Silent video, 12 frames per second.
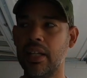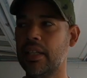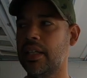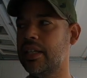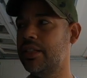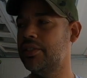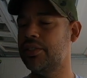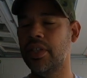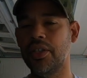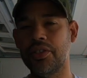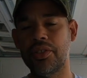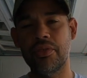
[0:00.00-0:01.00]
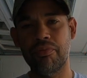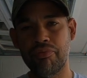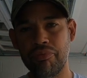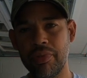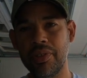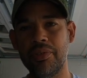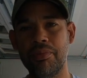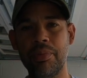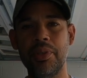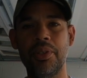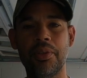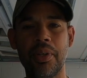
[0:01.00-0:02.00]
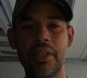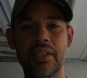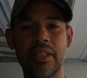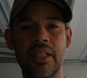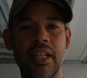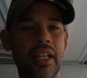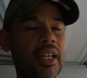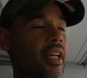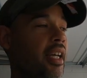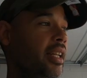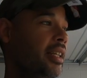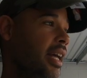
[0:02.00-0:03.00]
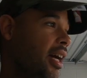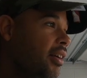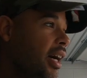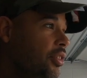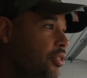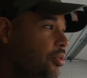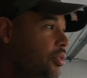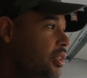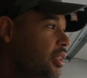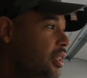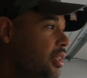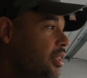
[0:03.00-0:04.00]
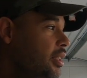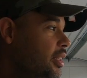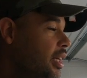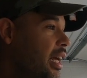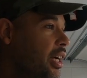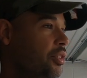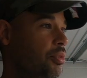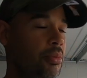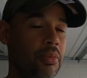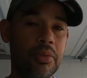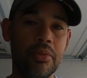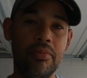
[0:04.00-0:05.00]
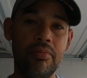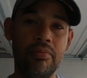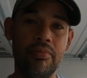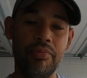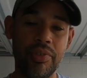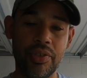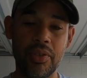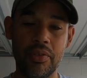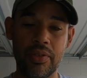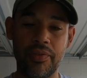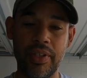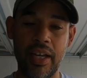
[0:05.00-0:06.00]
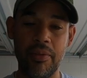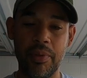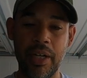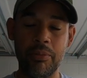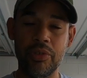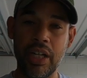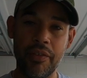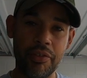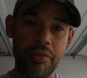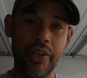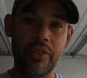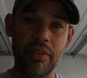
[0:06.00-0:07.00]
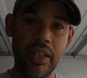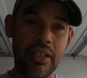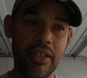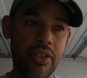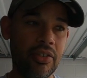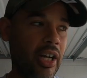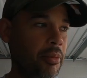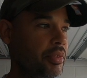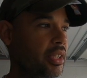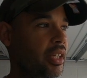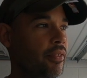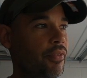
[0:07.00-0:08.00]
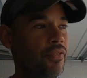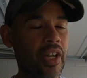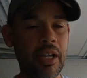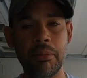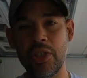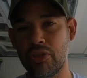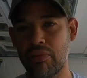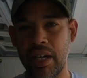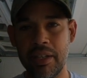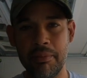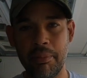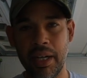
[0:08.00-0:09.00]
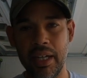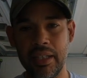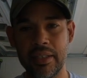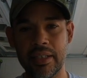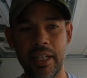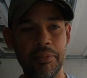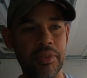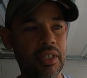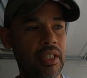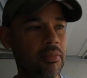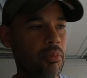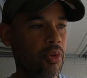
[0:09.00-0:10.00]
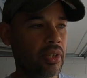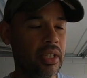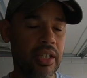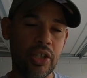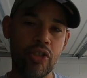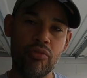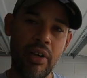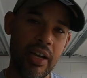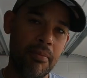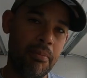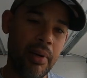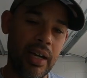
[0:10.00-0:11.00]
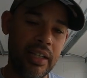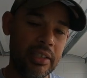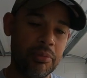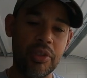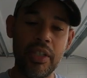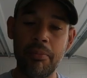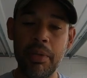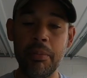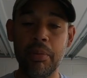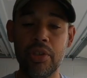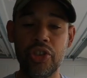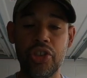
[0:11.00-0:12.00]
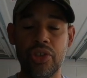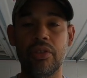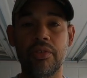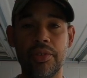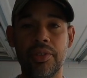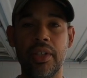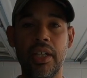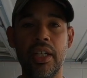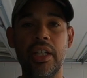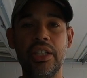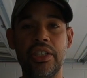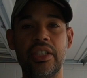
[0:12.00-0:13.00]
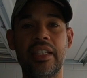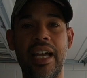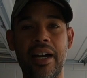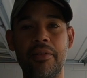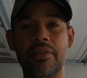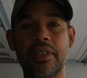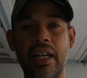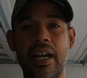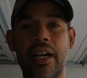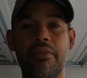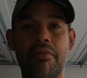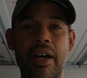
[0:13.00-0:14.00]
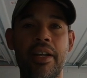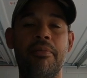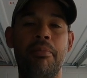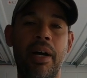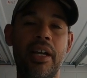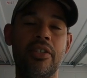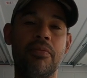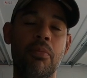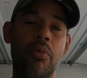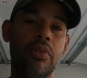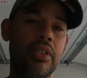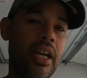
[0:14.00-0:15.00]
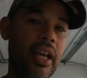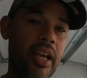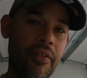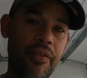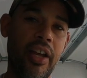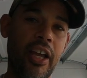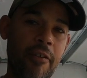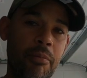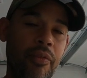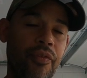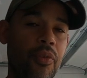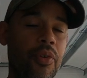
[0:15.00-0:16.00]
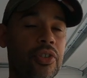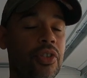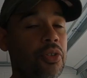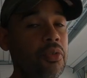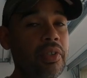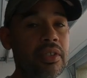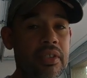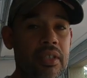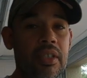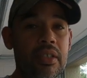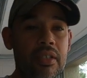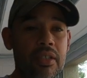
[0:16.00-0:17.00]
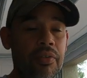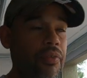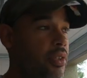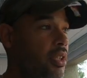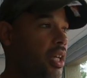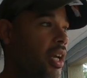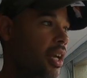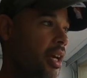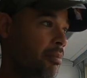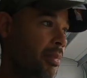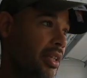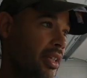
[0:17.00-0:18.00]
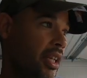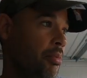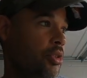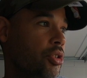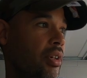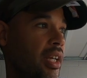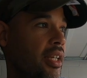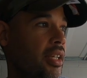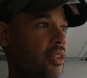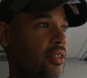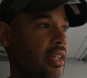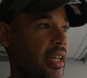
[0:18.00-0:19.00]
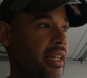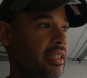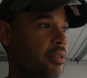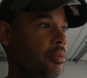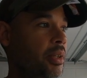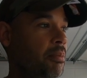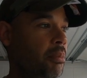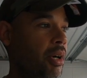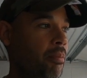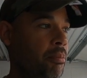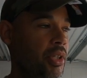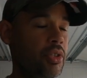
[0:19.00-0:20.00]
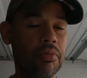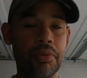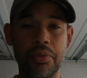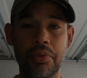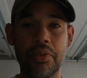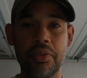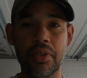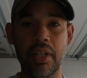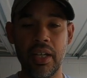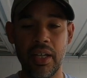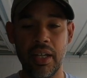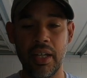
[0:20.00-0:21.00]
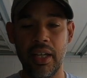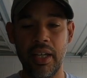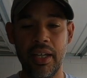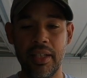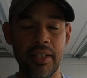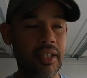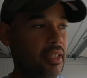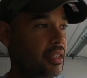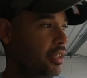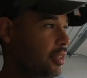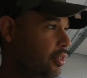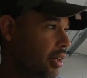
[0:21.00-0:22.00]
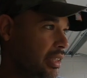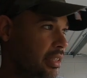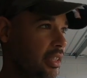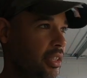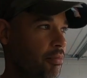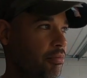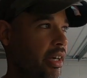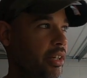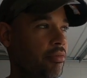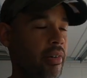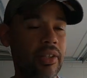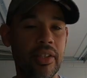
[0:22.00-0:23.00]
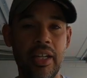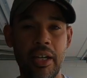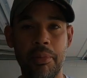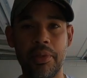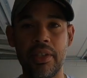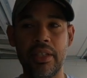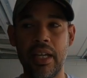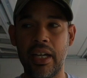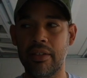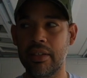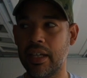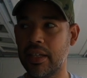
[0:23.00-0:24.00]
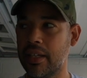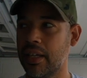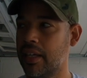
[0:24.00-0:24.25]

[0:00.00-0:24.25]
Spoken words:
Like, it's really, really crazy. Now, I do see the actual results of that. When I'm driving around Orlando, I'm seeing families riding bikes. I'm seeing more kids riding bikes. I'm seeing people in general just outside riding bikes more than I ever have before. So you can see the difference. My neighbors right here, they actually went and bought beach cruisers. And you know, I see them riding around the neighborhood now. Like,